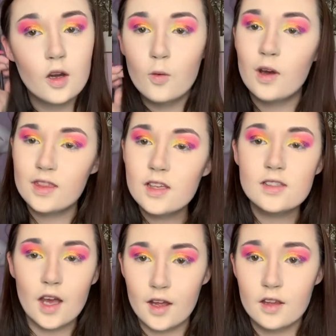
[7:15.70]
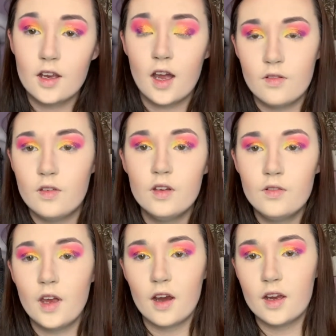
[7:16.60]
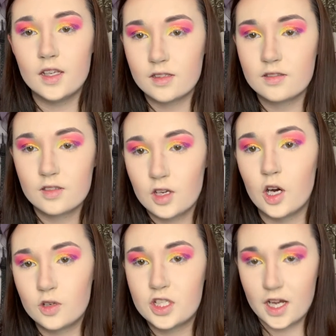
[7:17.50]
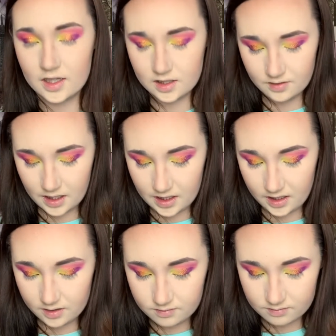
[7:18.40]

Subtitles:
With this eye look, I feel very Coachella ready.